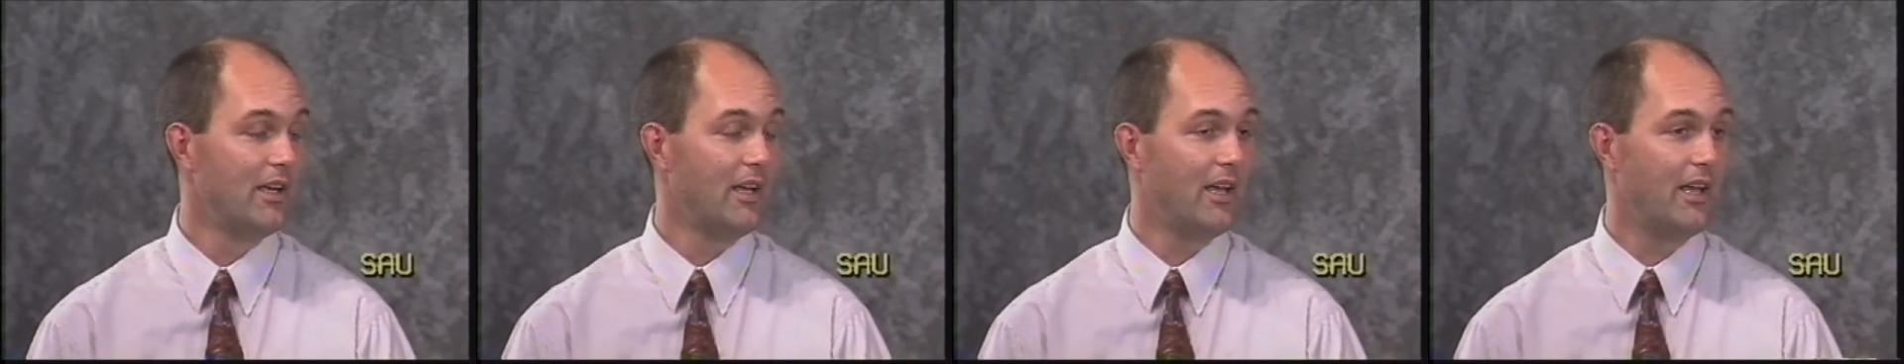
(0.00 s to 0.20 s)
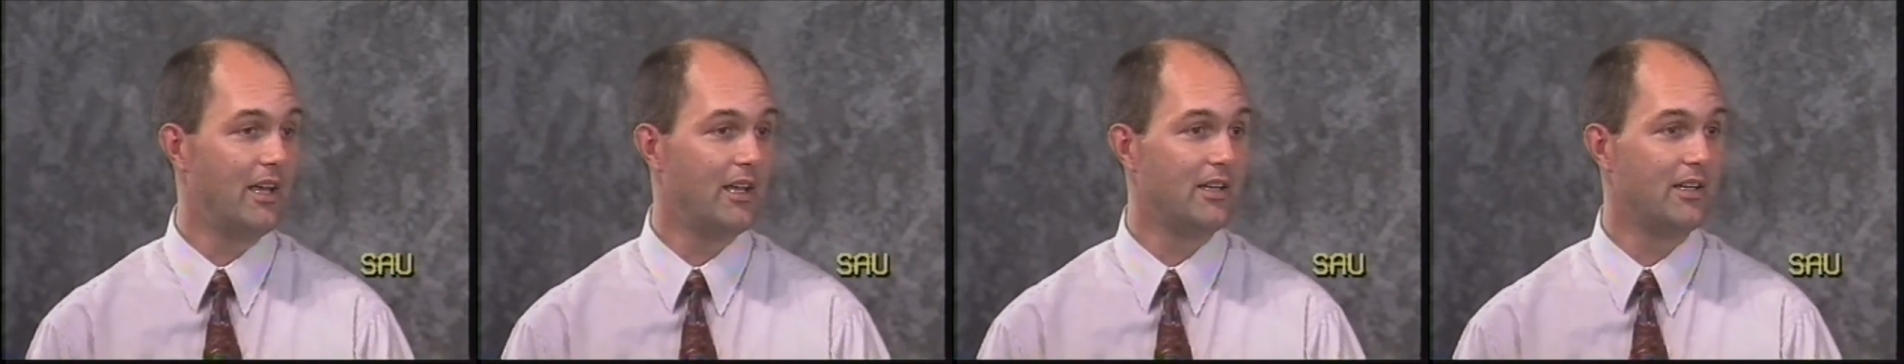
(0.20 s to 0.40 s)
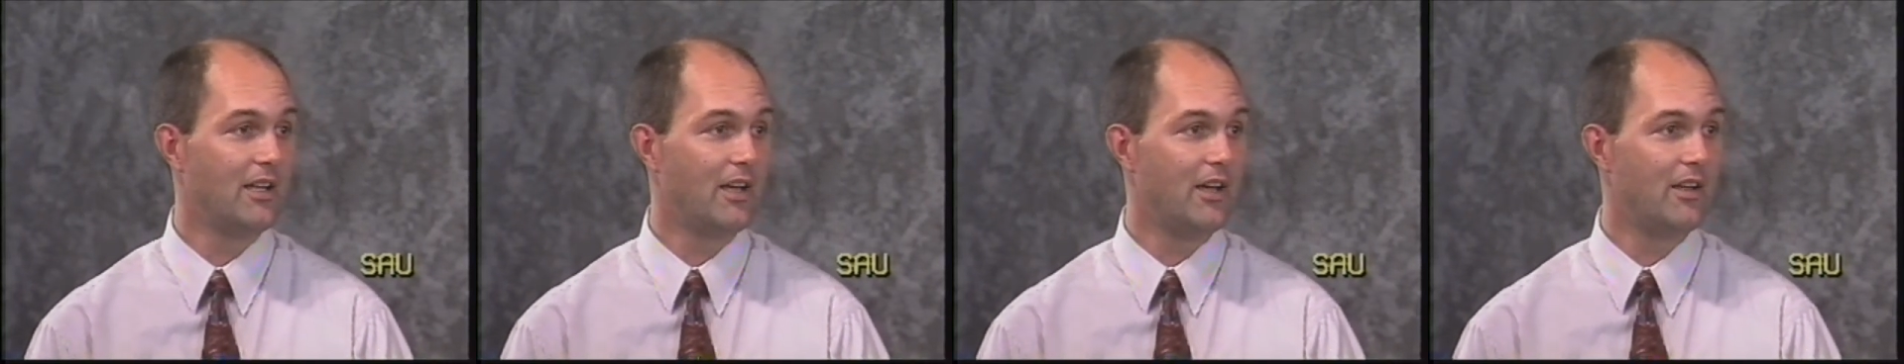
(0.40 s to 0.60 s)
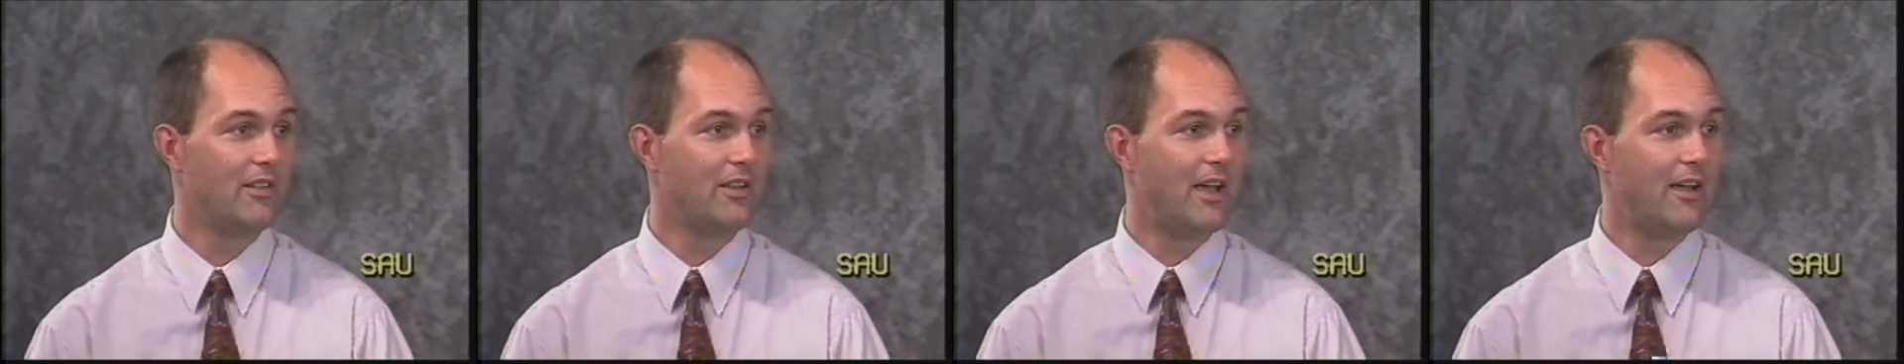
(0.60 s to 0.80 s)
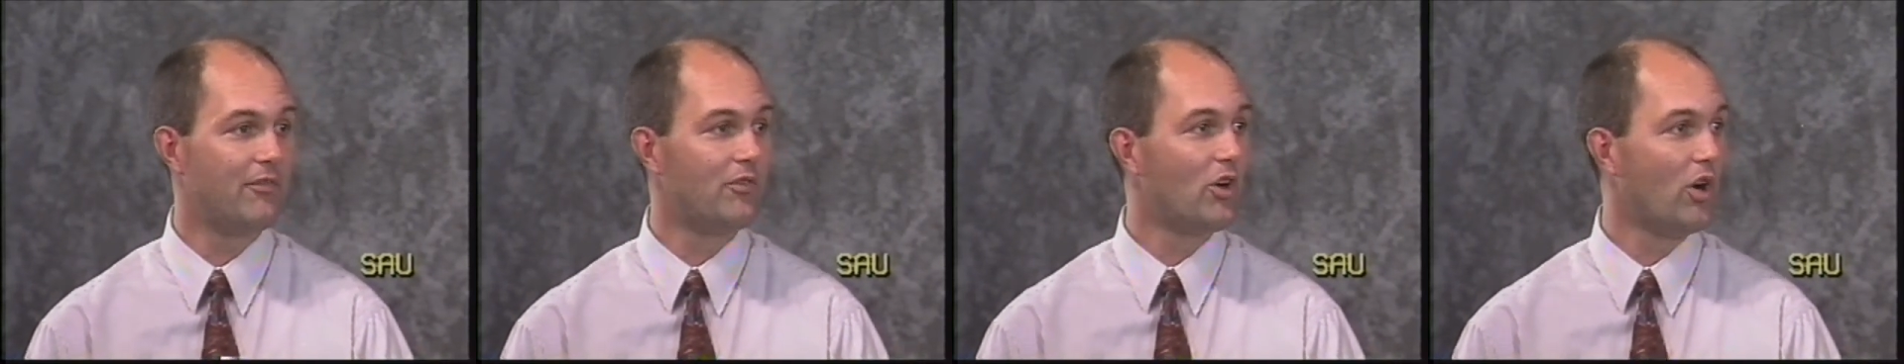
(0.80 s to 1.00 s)
and
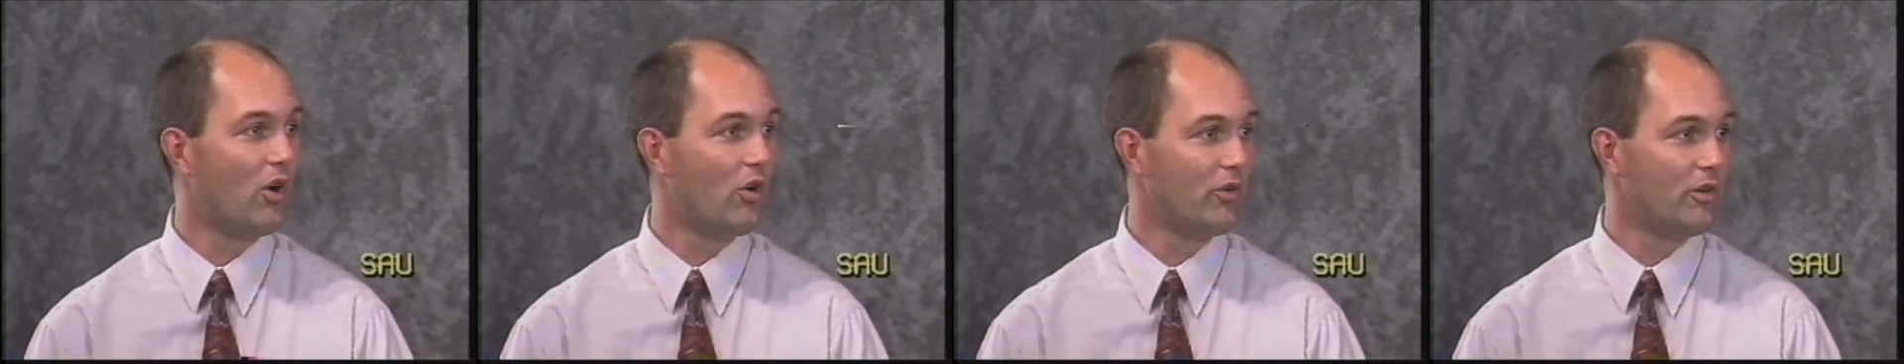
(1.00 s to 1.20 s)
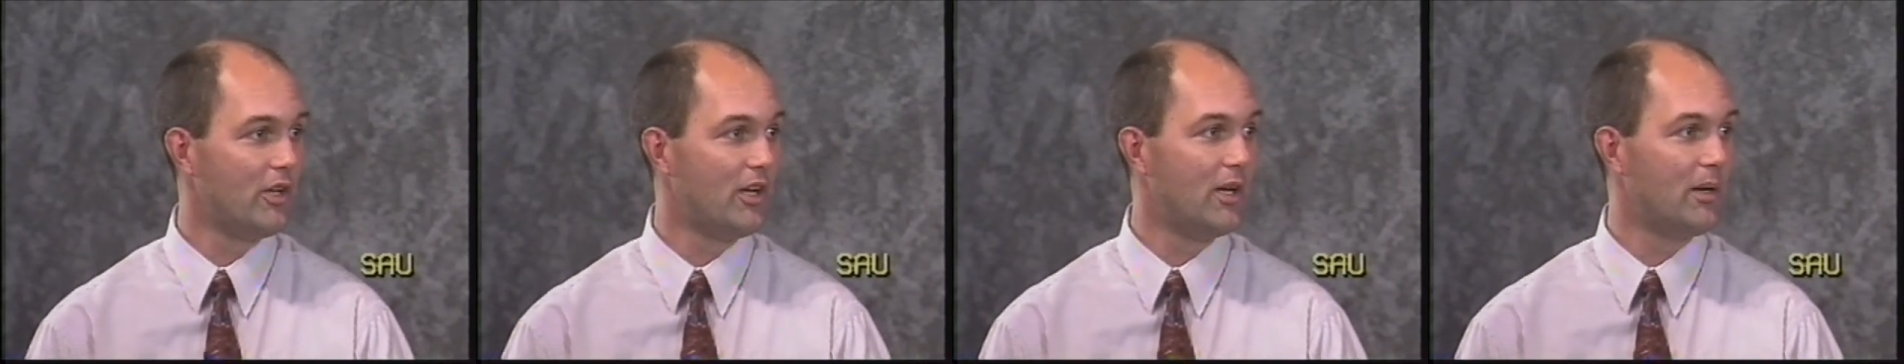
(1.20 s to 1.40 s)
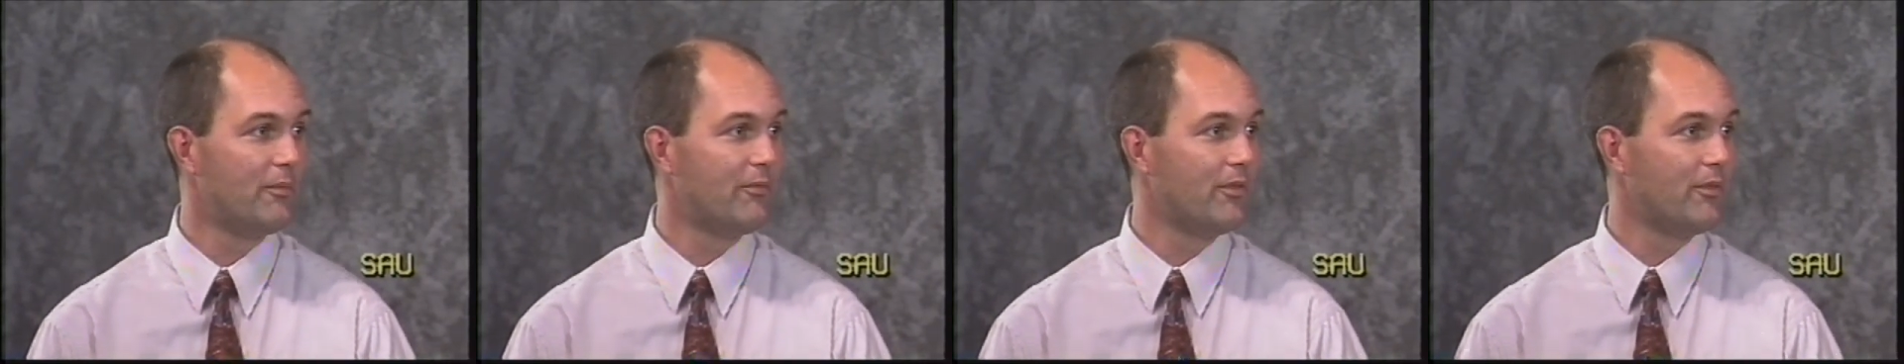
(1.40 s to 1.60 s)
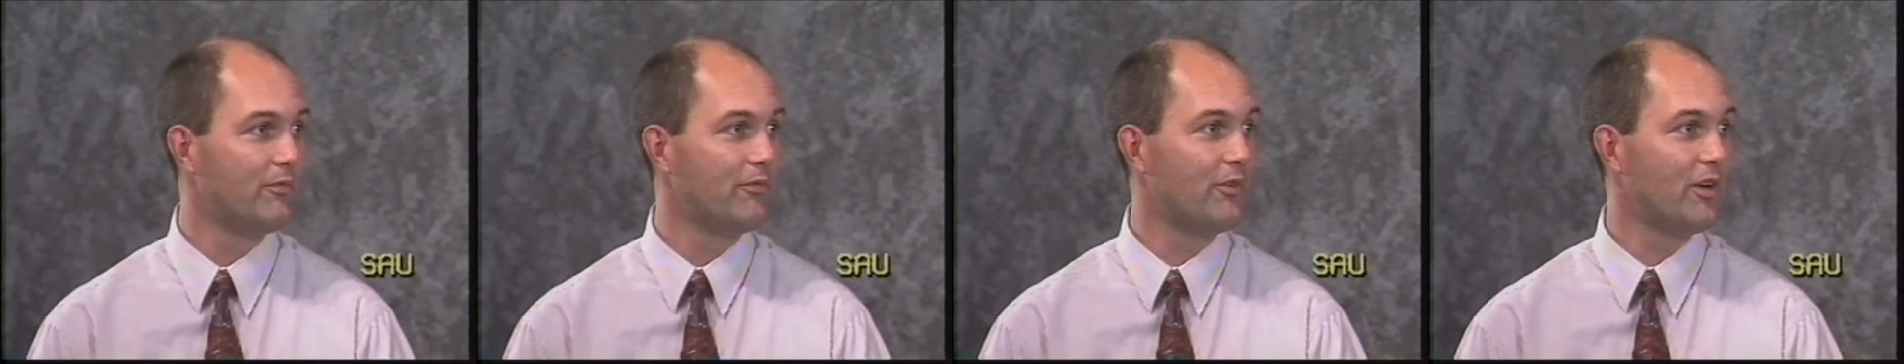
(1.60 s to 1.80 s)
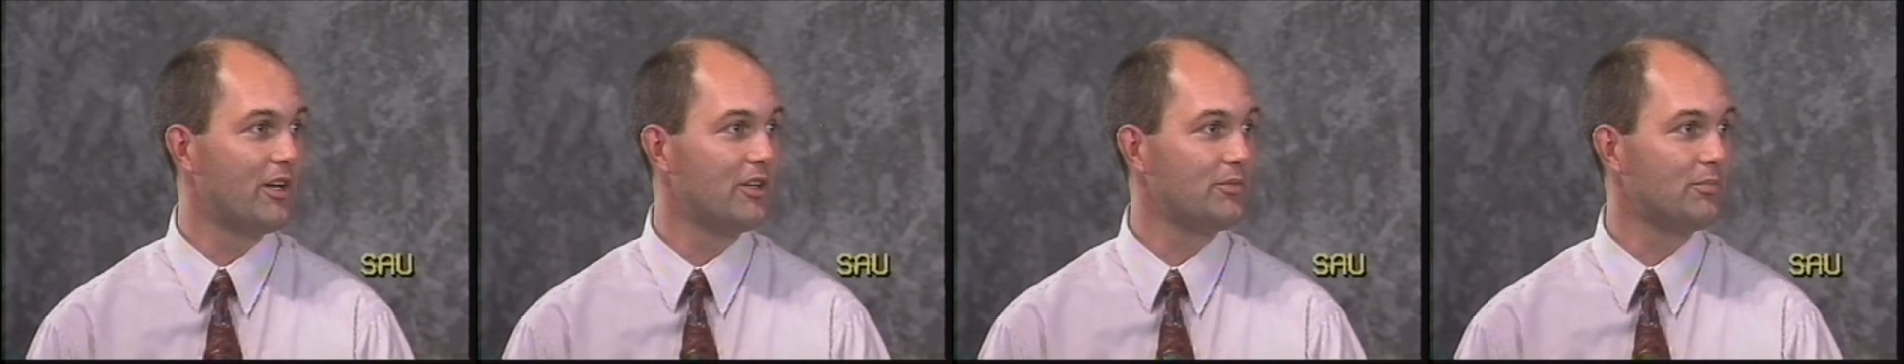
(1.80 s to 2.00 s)
they've grown up from
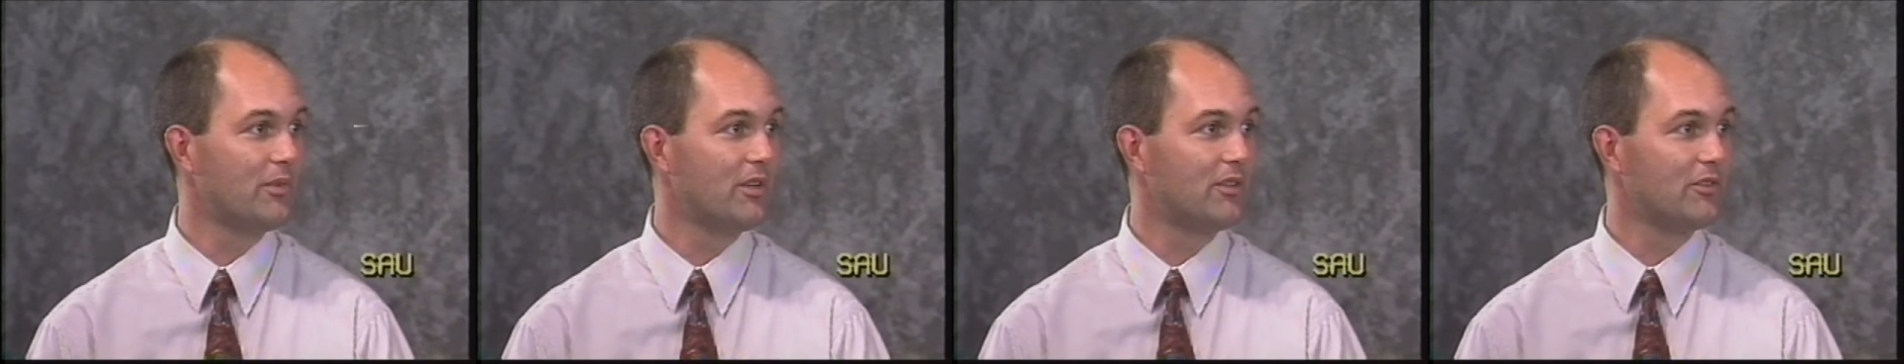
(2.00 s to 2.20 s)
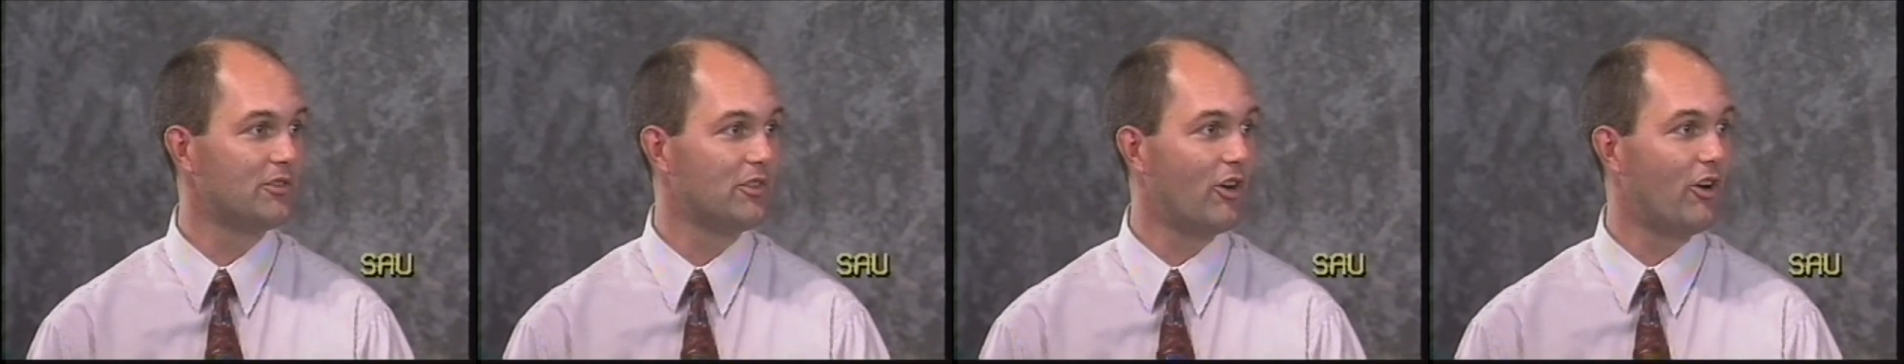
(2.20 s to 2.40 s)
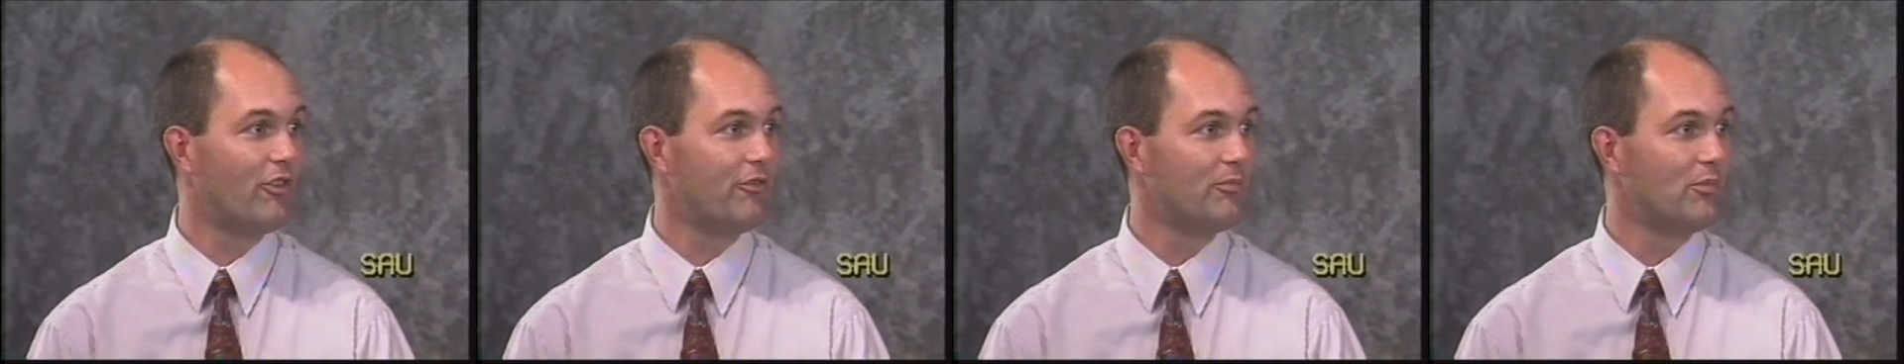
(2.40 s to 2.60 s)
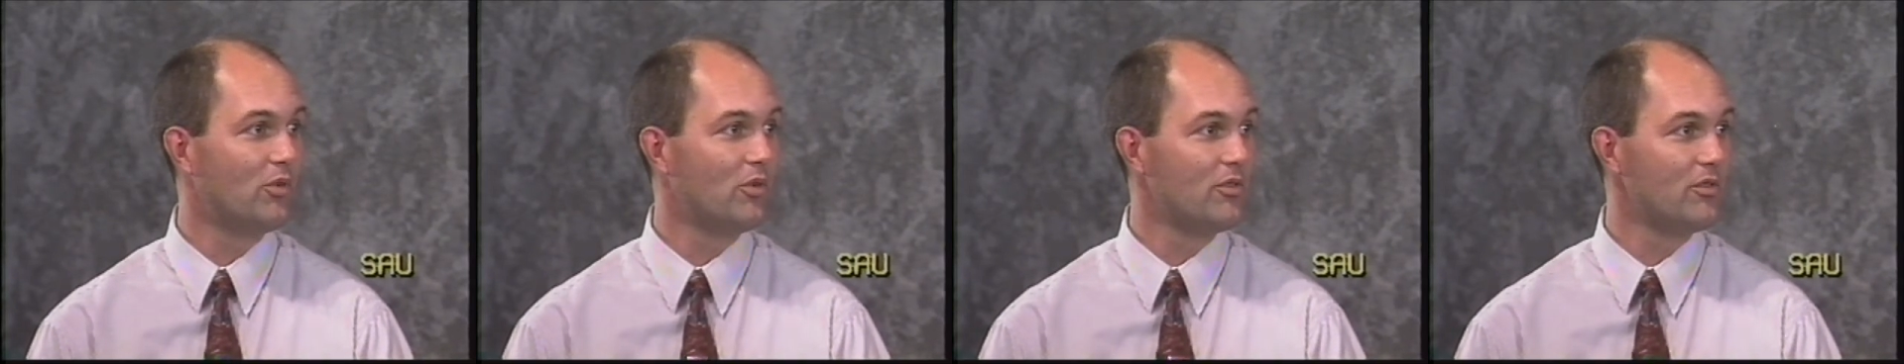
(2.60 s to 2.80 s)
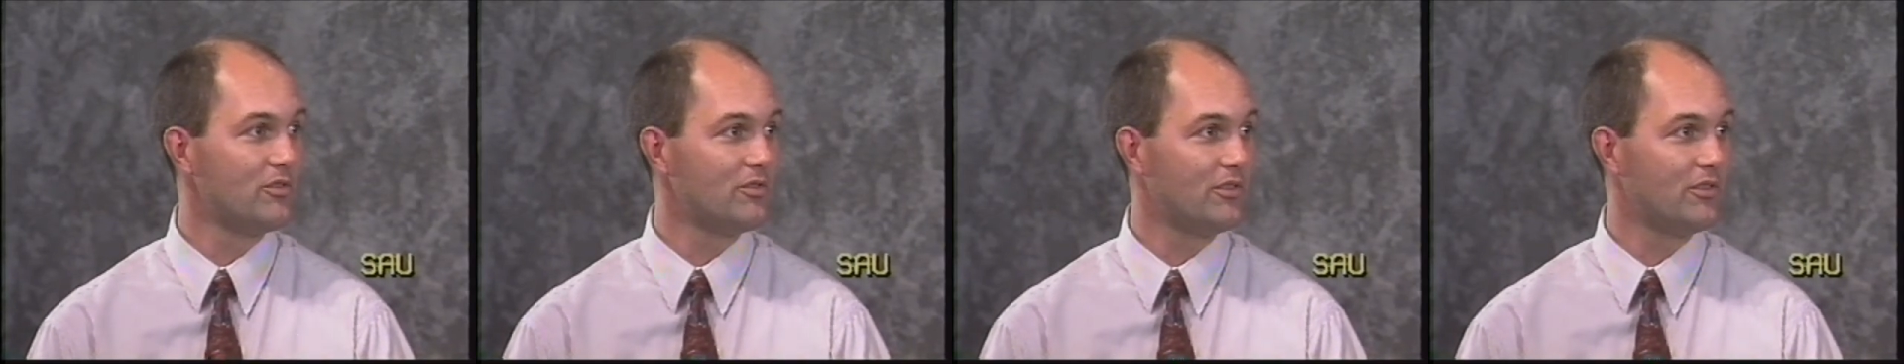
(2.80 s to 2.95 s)
freshmen and sophomores